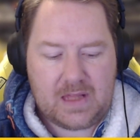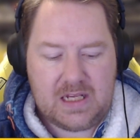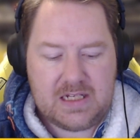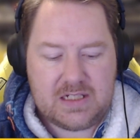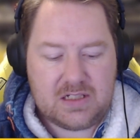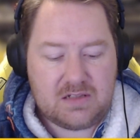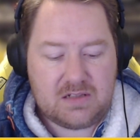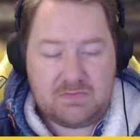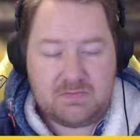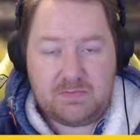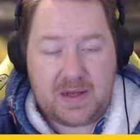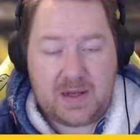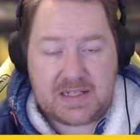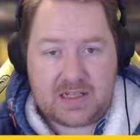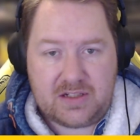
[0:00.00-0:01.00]
is
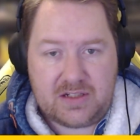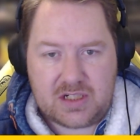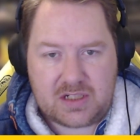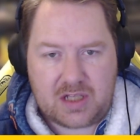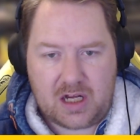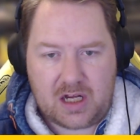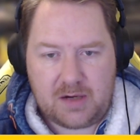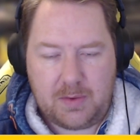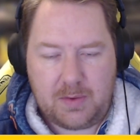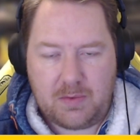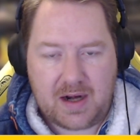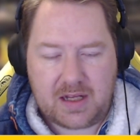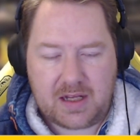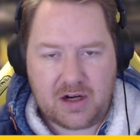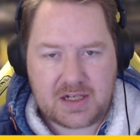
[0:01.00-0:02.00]
basically just going to be
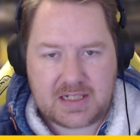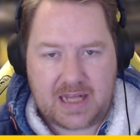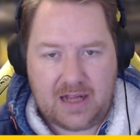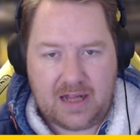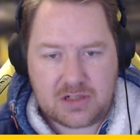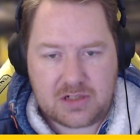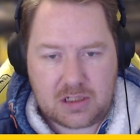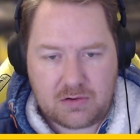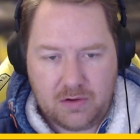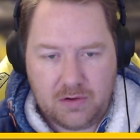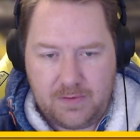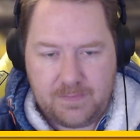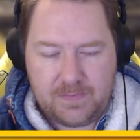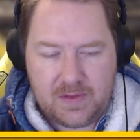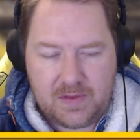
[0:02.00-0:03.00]
running on a skeleton
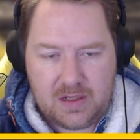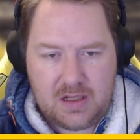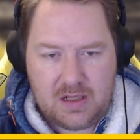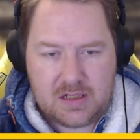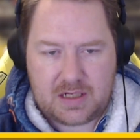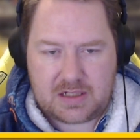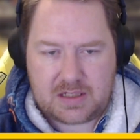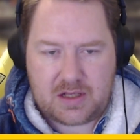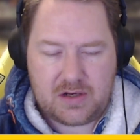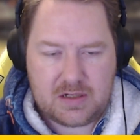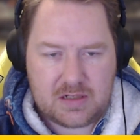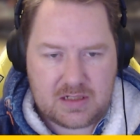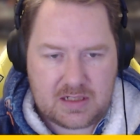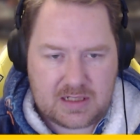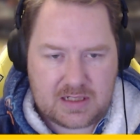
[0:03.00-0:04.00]
crew. So it's going
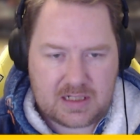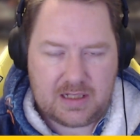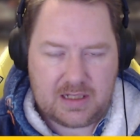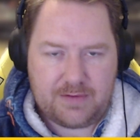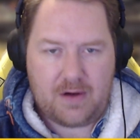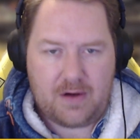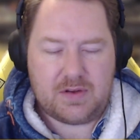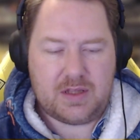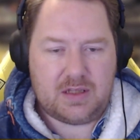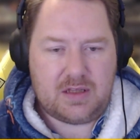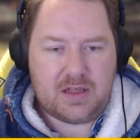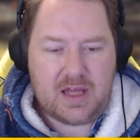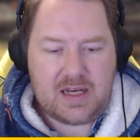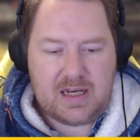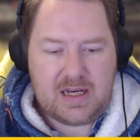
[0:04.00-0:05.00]
to deliver everything
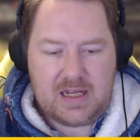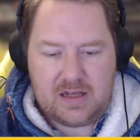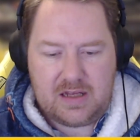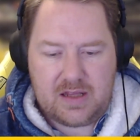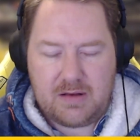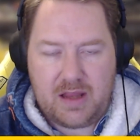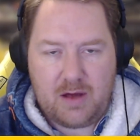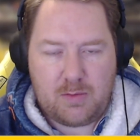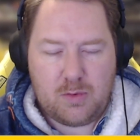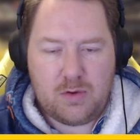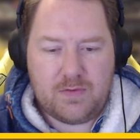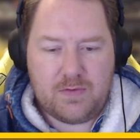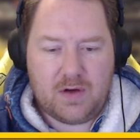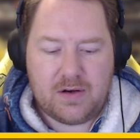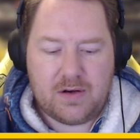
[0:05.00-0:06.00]
that they need, and then they'll
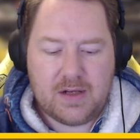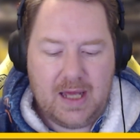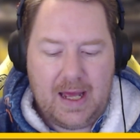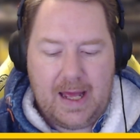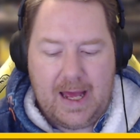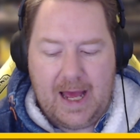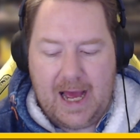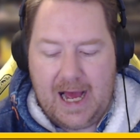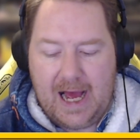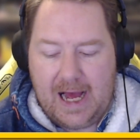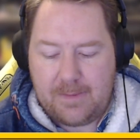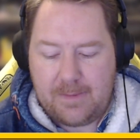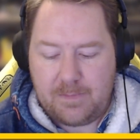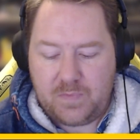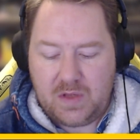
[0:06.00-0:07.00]
move on.
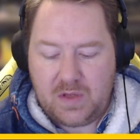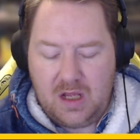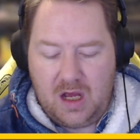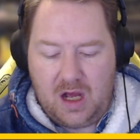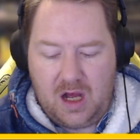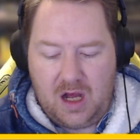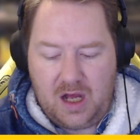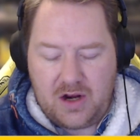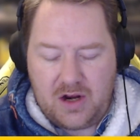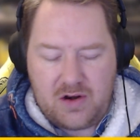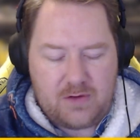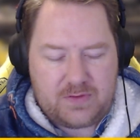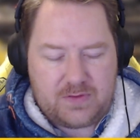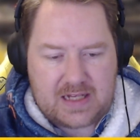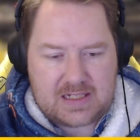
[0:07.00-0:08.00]
I don't
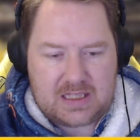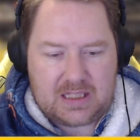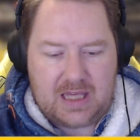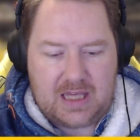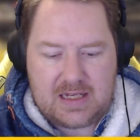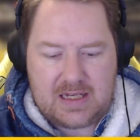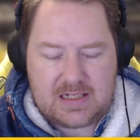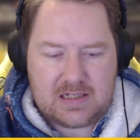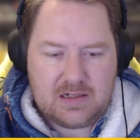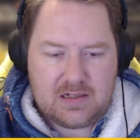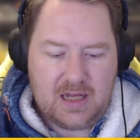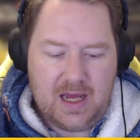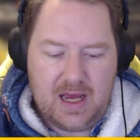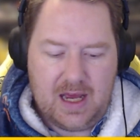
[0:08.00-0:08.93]
know if that's the case.